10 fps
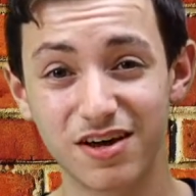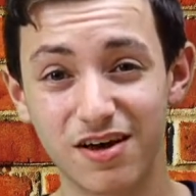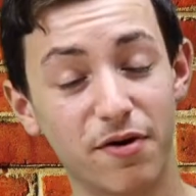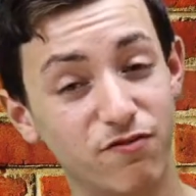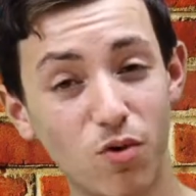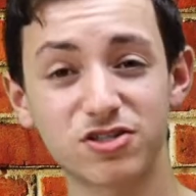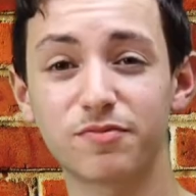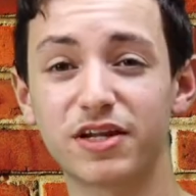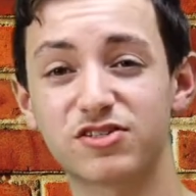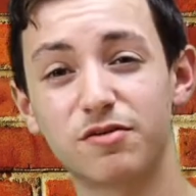But if you want
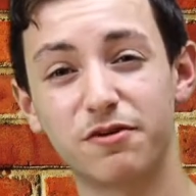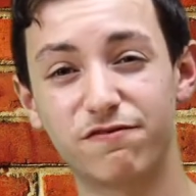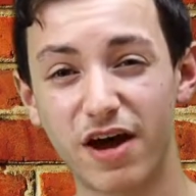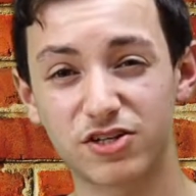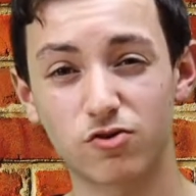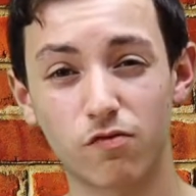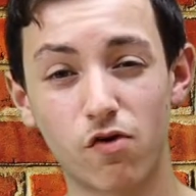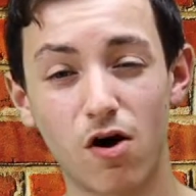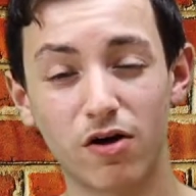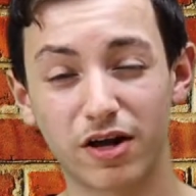something that's going to be faster
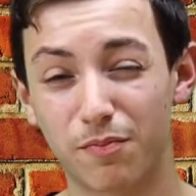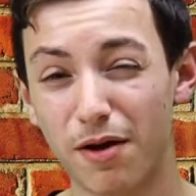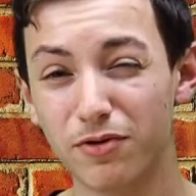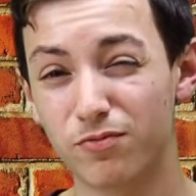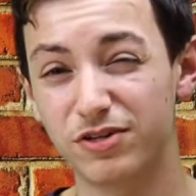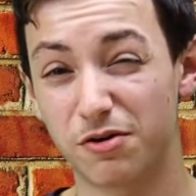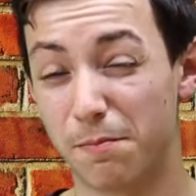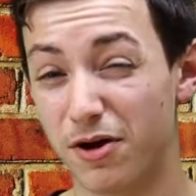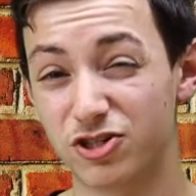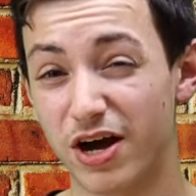overall and can probably reach a
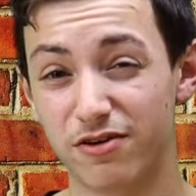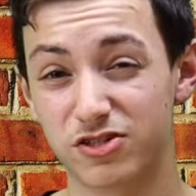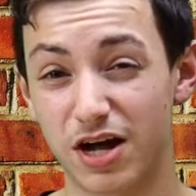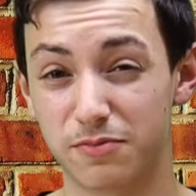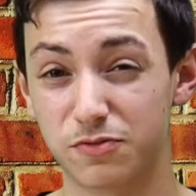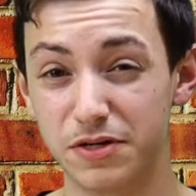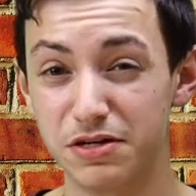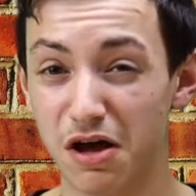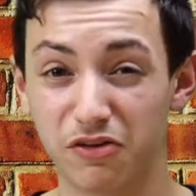much higher top speed,